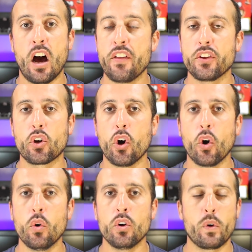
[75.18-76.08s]
on the
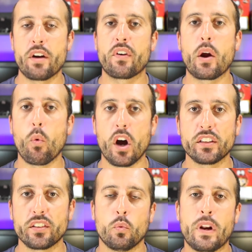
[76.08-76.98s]
go whenever I want.
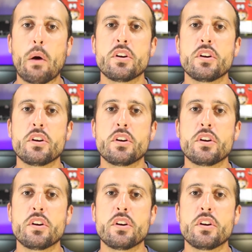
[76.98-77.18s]
When I